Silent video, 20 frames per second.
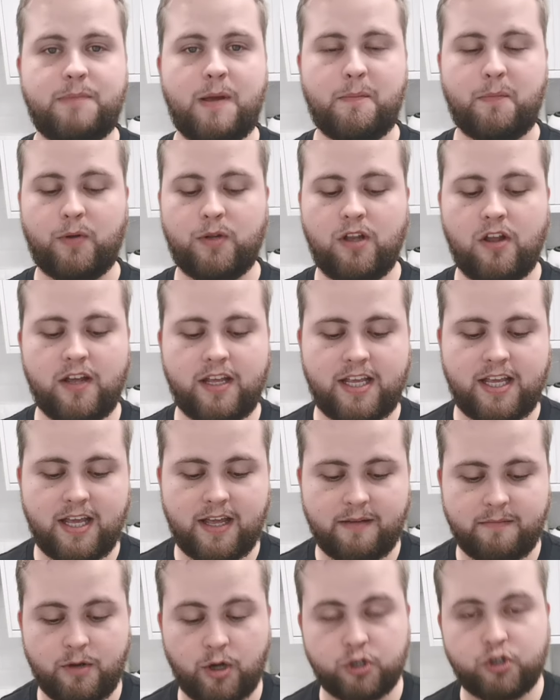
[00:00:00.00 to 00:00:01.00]
People like
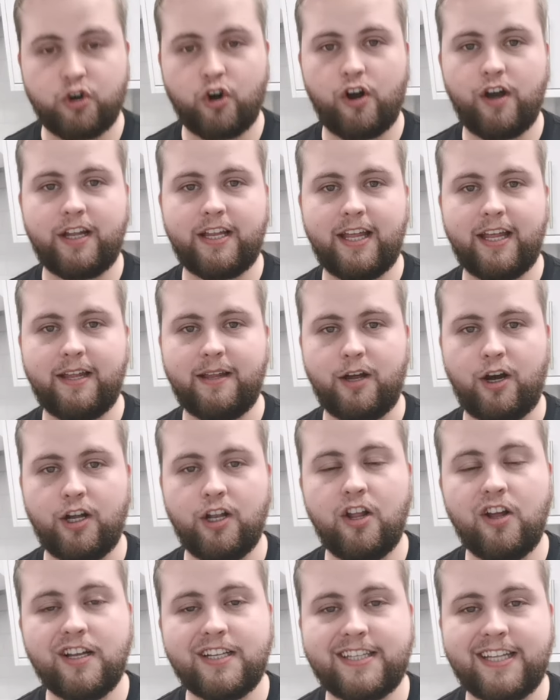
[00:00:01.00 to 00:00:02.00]
it. I tried it, I
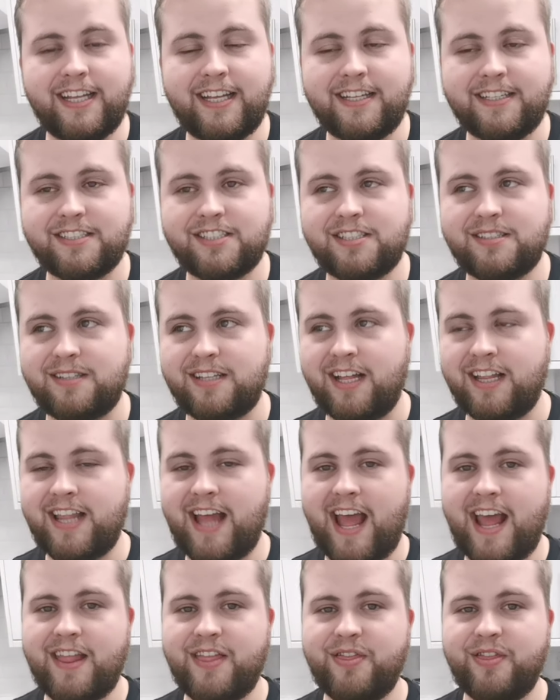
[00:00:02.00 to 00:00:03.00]
liked it, and
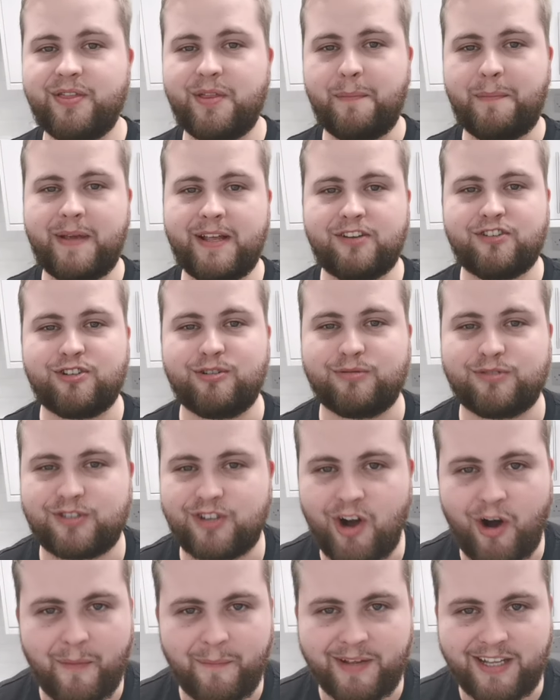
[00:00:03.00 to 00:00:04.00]
then the
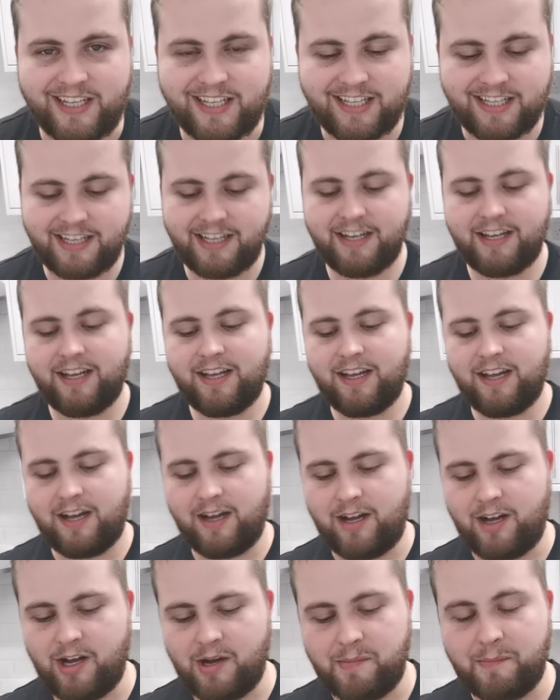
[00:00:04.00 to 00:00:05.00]
beetroot got me.
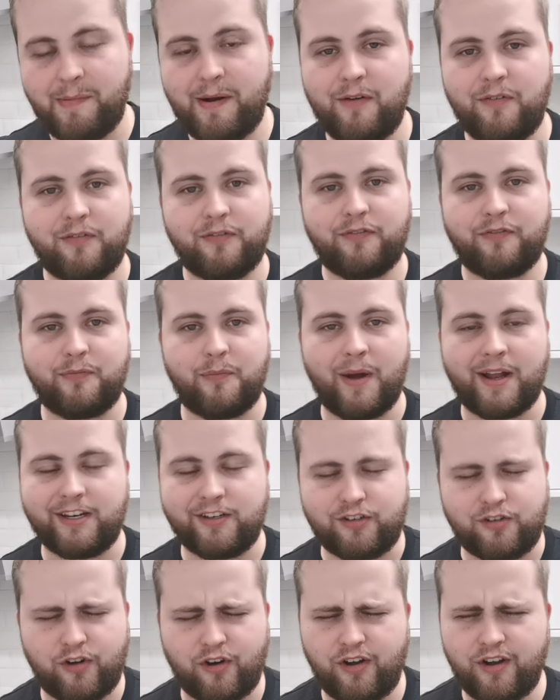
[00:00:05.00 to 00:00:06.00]
Mouth
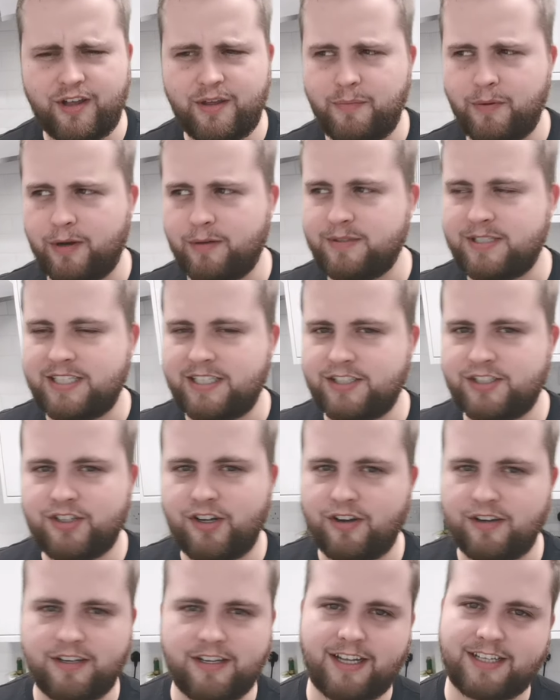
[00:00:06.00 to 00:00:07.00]
went dry when I was eating
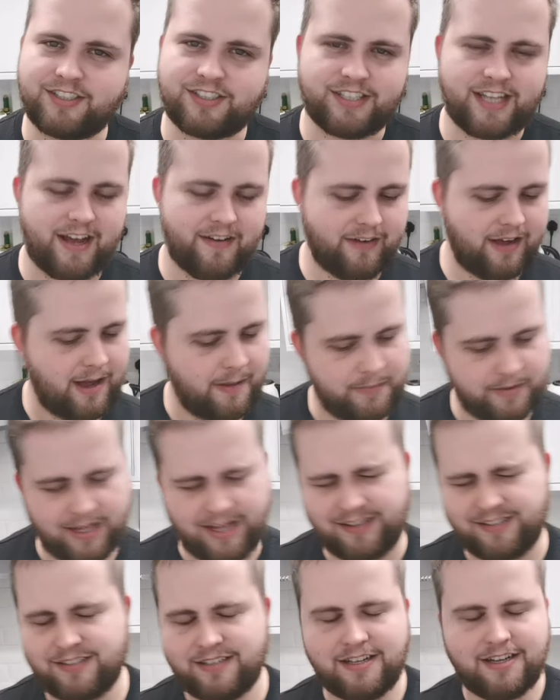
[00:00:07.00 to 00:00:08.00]
chocolate. That should never happen,
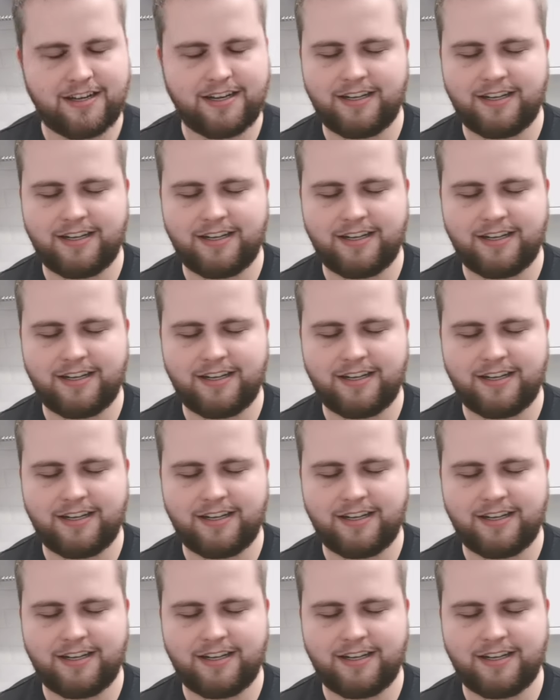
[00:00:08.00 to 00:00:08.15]
that.